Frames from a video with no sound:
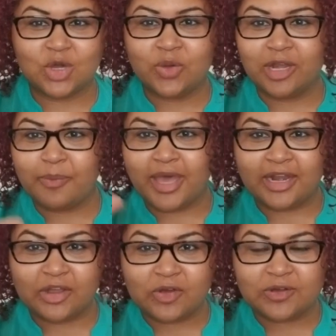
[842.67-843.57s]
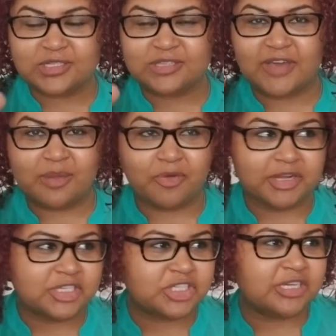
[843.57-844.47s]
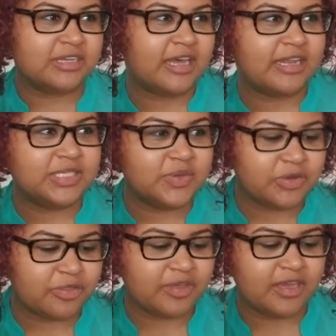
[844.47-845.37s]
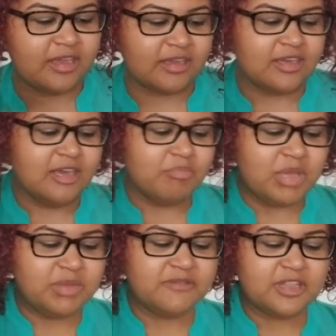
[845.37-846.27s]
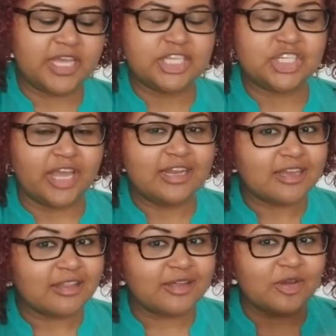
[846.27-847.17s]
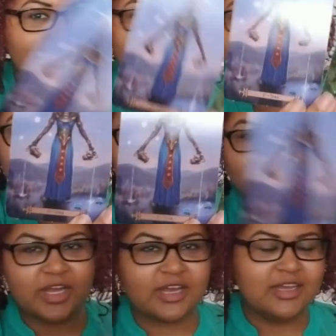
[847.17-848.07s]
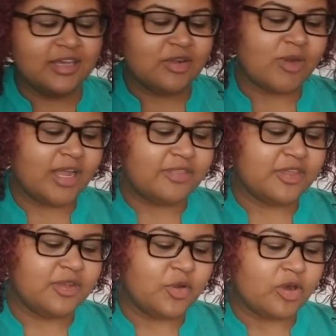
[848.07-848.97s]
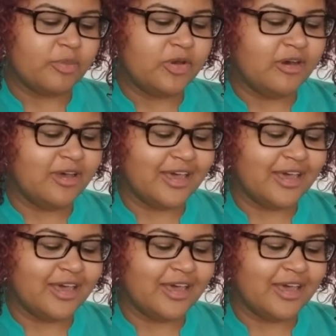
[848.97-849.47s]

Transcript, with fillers: Queen of Pentacles vibration, kind of doing her thing, maybe even like shining a little bit extra, right, than normal.